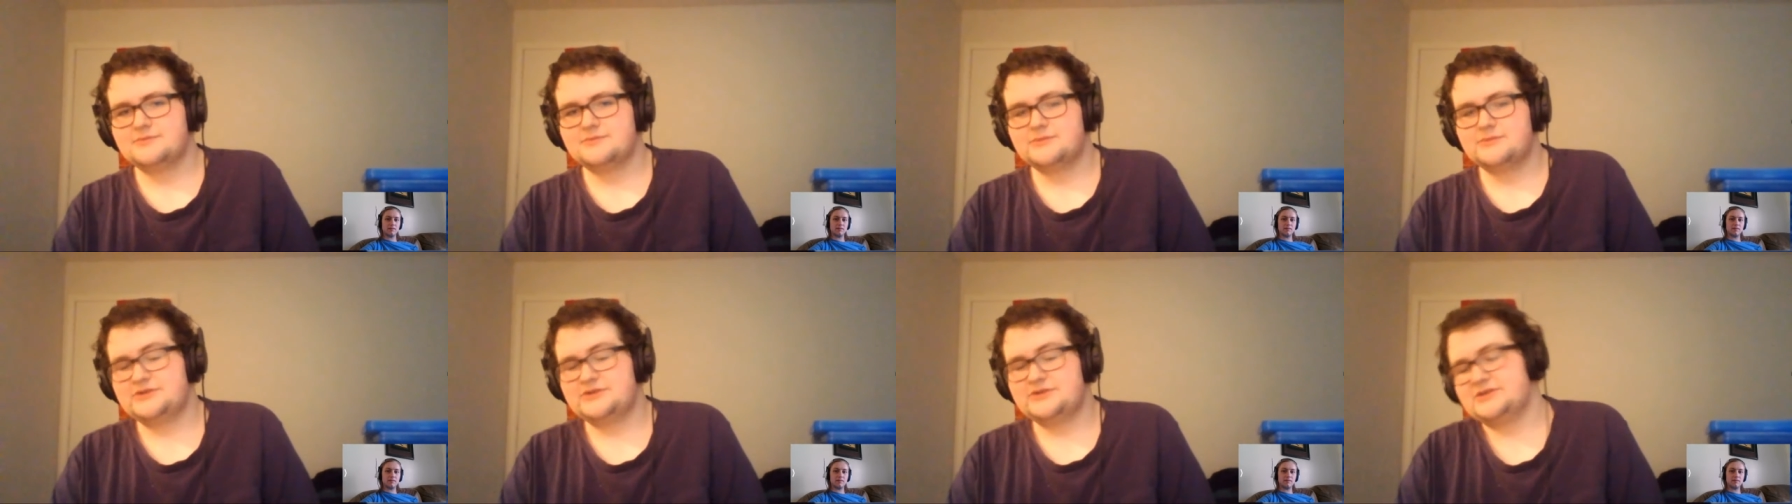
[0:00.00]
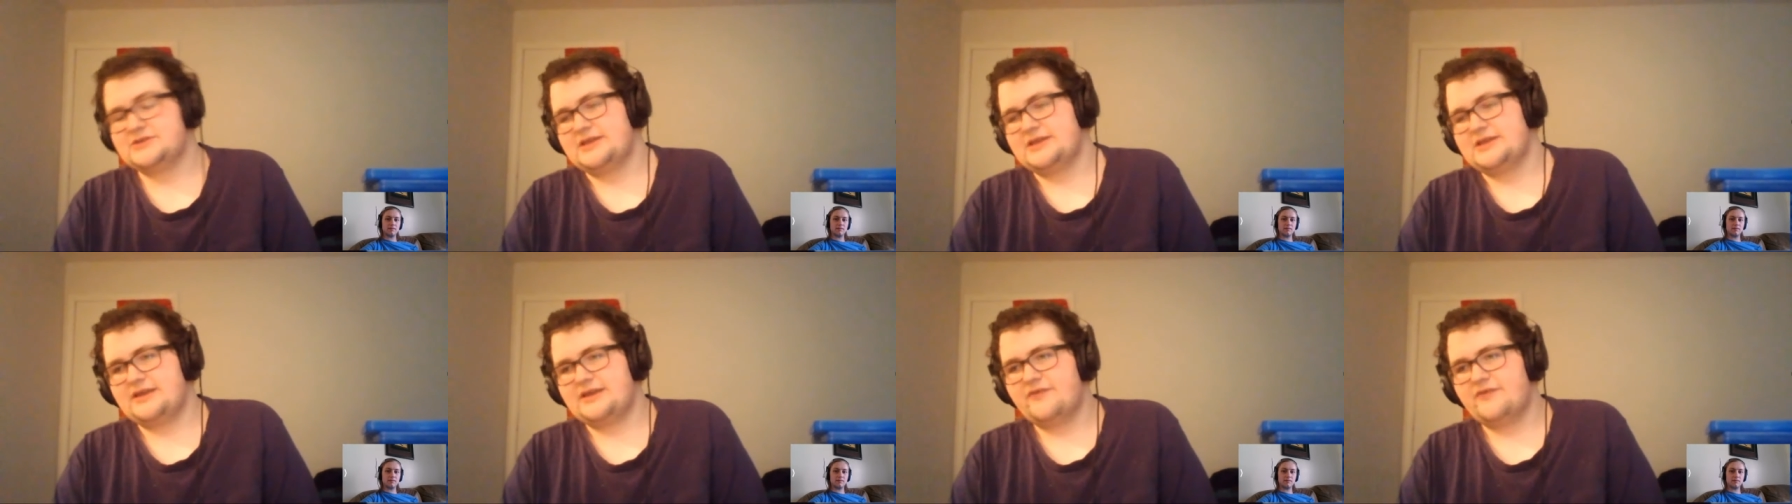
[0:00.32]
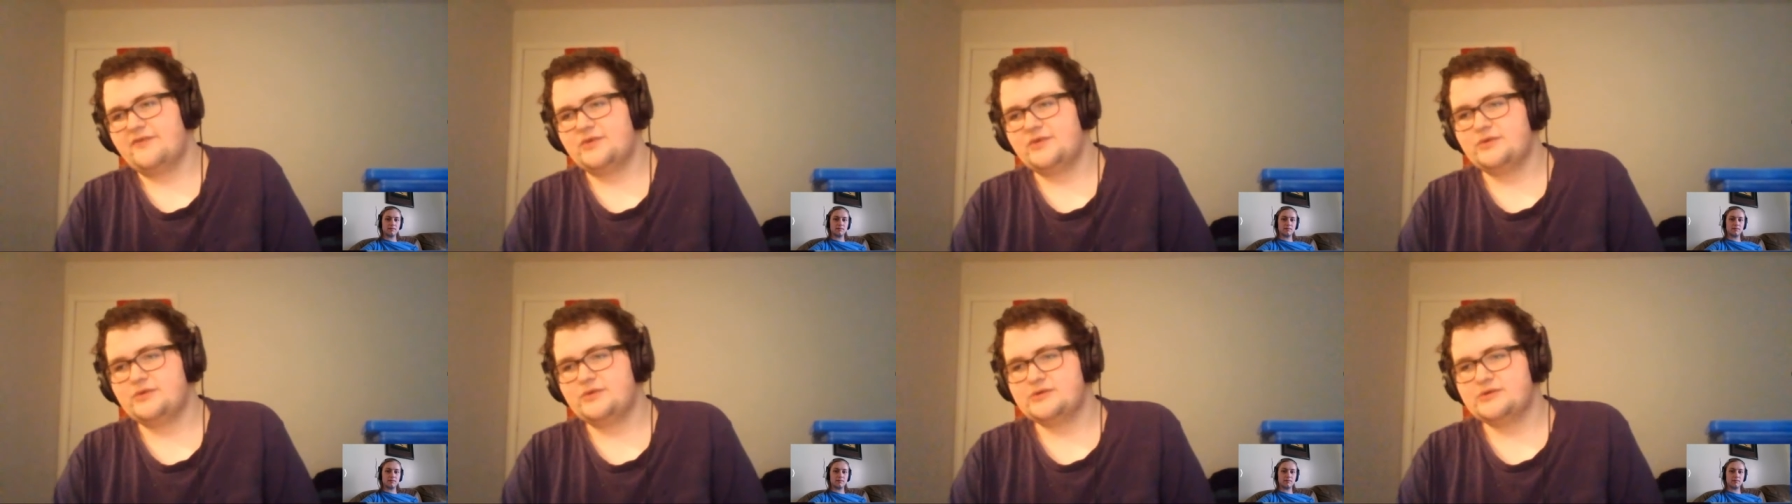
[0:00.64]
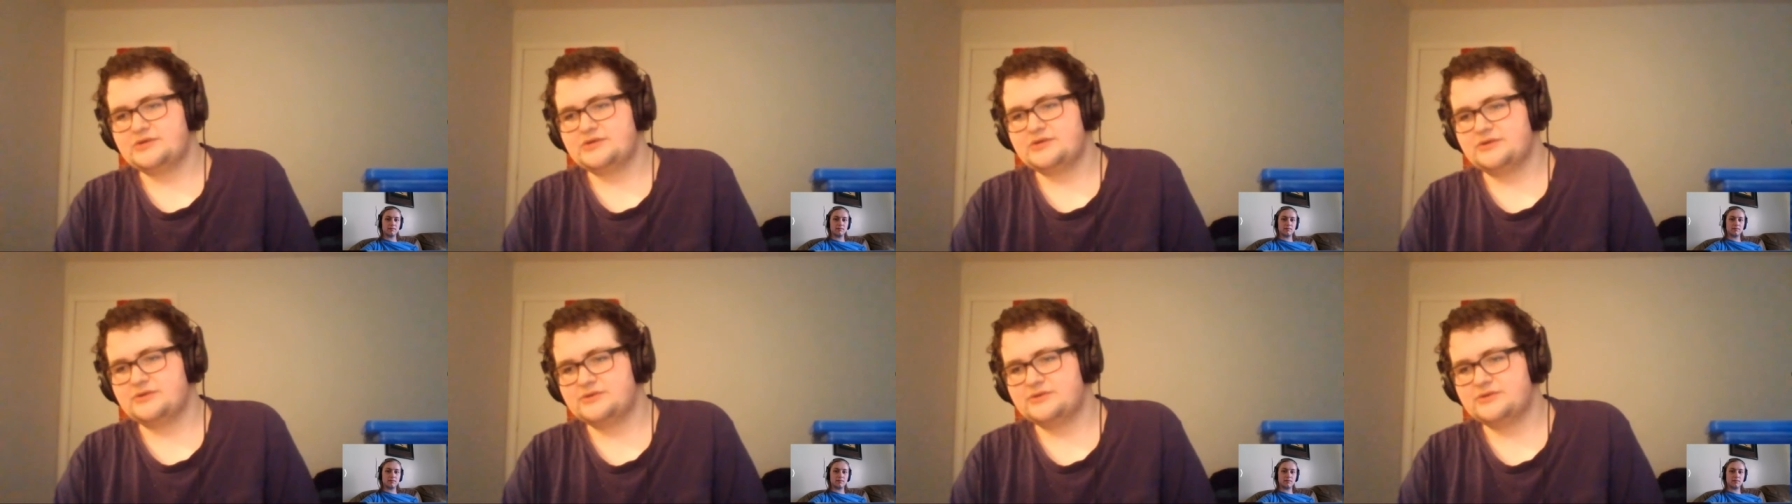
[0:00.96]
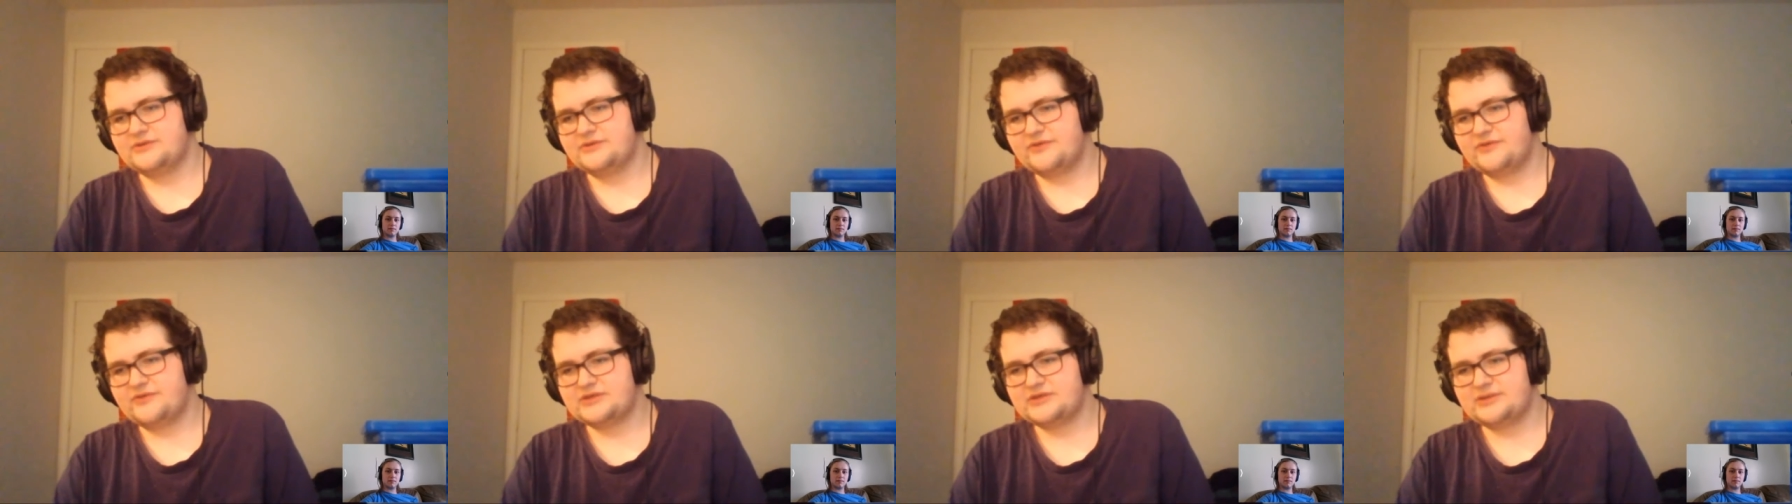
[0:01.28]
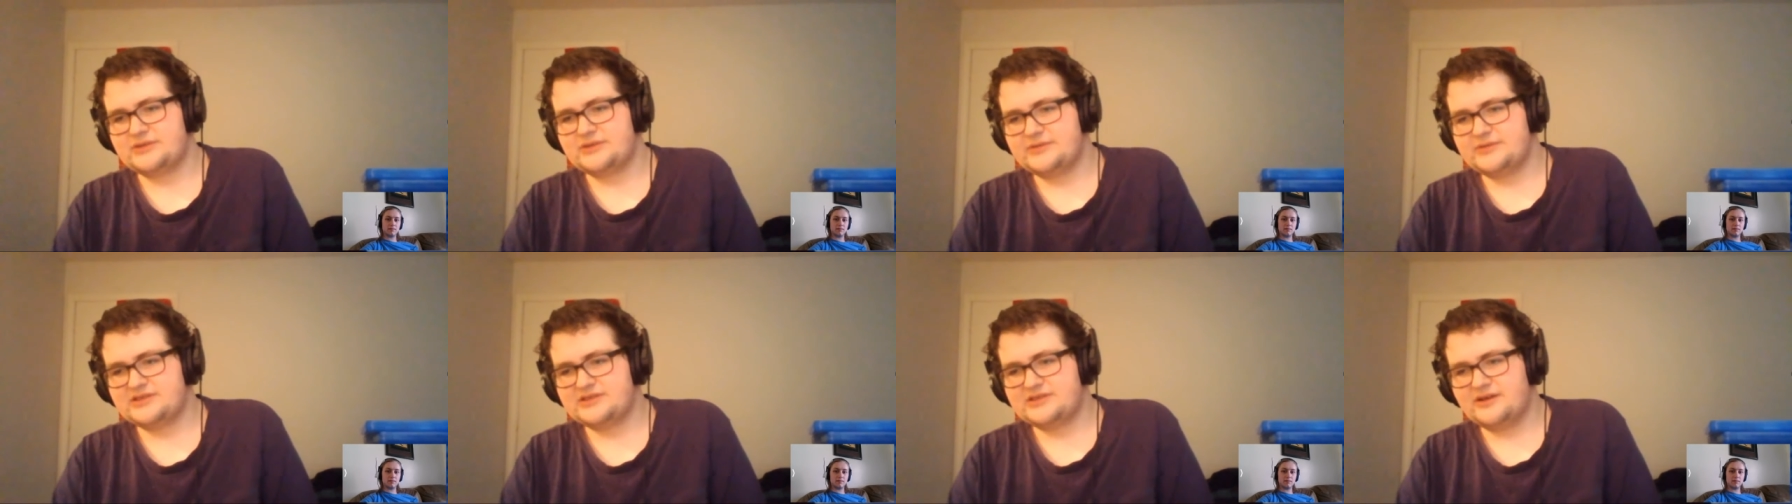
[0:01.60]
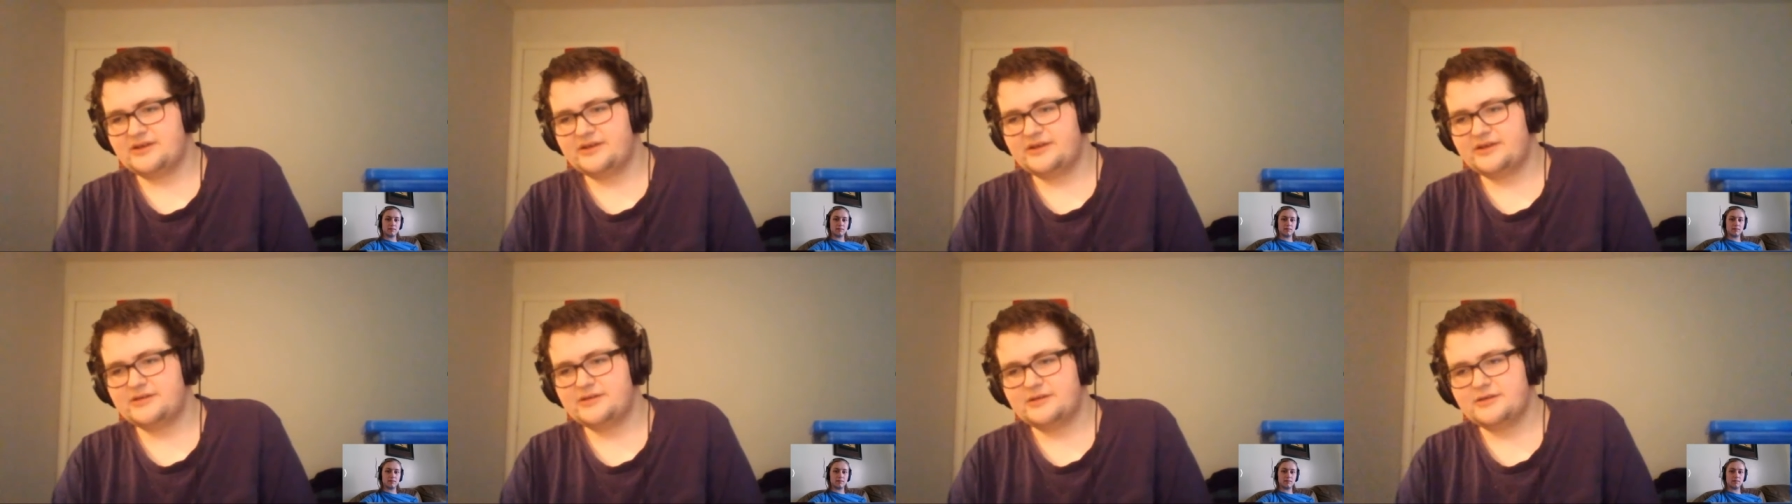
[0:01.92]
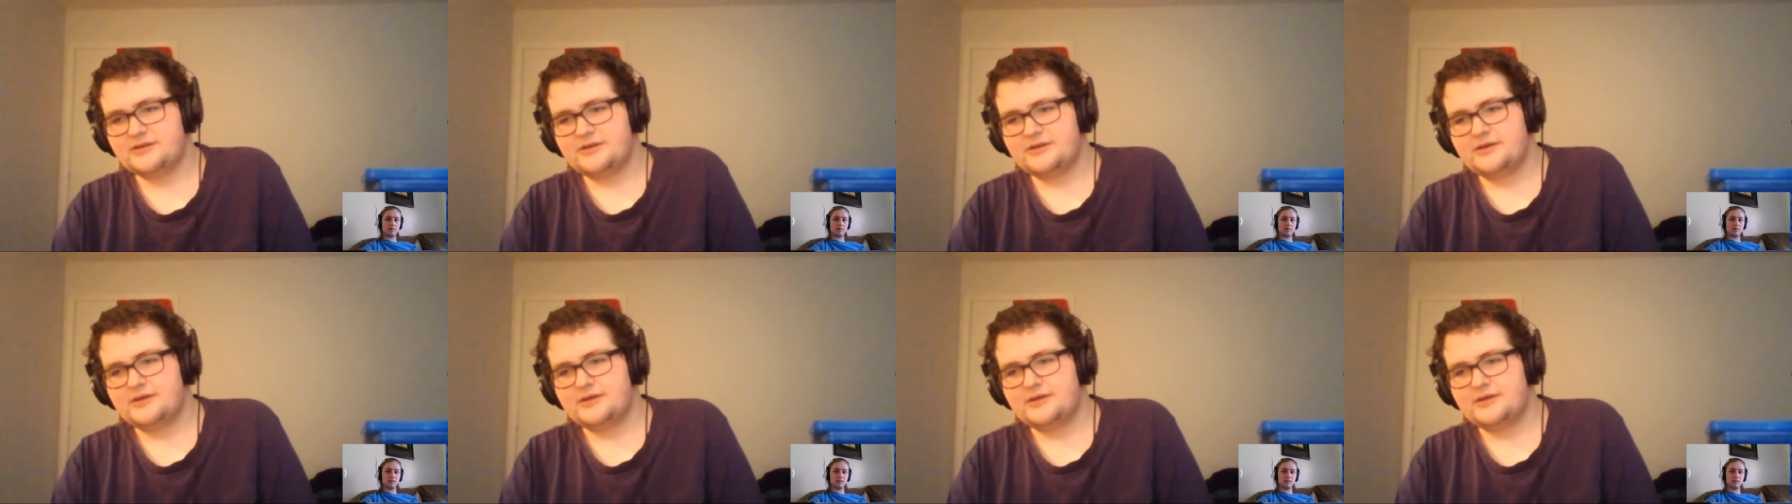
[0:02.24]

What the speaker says: which is like a few years ago is the first time I saw it.